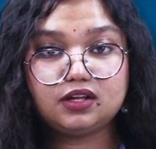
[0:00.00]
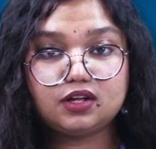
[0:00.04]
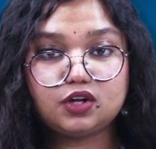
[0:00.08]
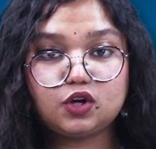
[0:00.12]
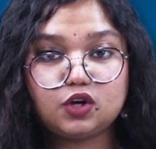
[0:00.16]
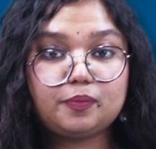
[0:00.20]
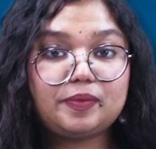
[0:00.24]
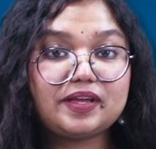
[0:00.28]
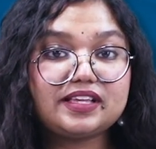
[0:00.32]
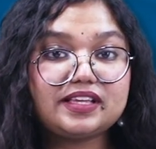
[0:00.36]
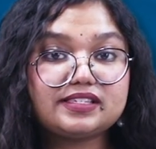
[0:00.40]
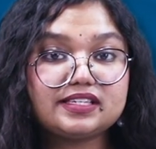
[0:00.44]

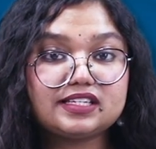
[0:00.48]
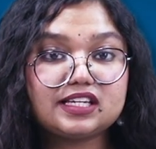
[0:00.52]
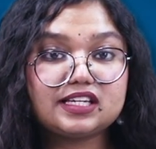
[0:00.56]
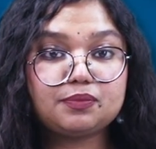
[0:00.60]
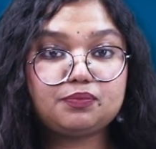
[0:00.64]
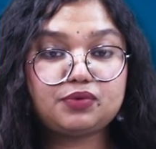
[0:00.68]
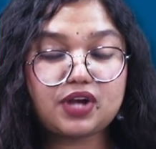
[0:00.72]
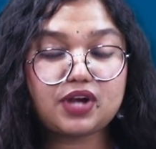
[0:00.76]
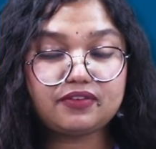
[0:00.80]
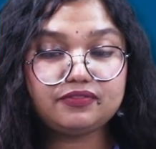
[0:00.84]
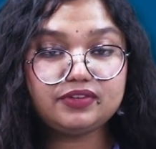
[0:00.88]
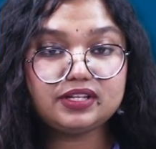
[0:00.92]
Obesity
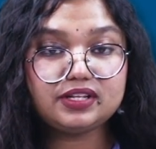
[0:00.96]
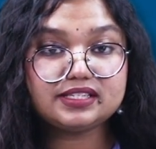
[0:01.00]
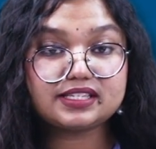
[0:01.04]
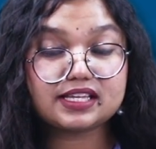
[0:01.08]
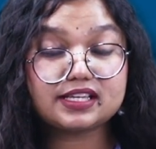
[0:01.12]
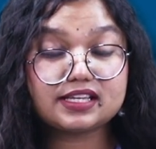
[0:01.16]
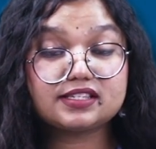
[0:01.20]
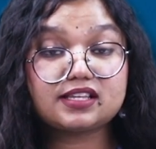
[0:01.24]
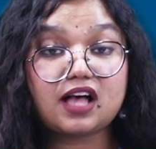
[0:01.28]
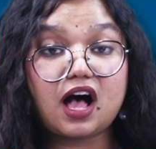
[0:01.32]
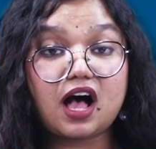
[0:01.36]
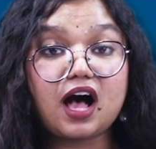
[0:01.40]
prevalence
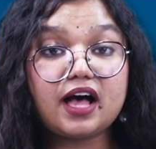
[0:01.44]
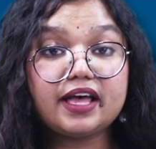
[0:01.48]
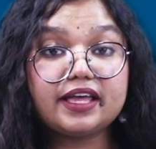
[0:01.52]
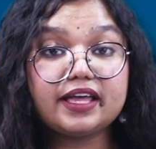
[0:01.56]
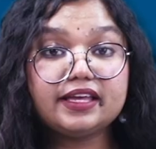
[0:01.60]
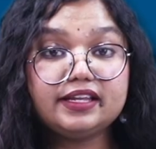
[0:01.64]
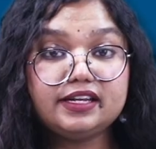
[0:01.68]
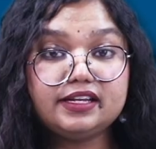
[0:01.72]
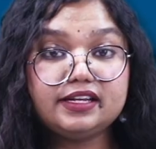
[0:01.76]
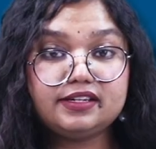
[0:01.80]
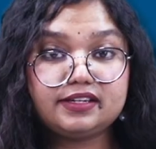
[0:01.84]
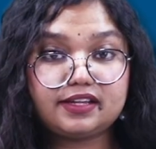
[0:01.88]
is
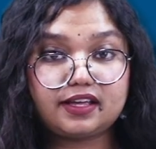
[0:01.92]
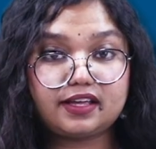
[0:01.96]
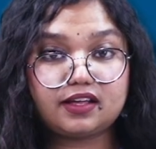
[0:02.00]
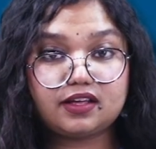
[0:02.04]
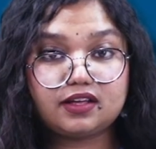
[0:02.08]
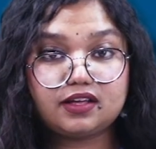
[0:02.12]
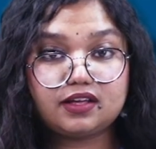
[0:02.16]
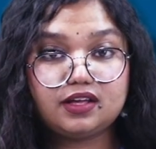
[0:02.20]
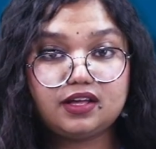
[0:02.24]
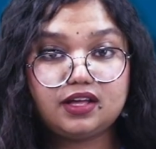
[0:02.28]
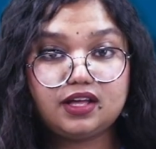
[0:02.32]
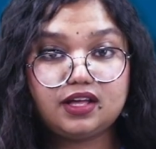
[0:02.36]
high in India,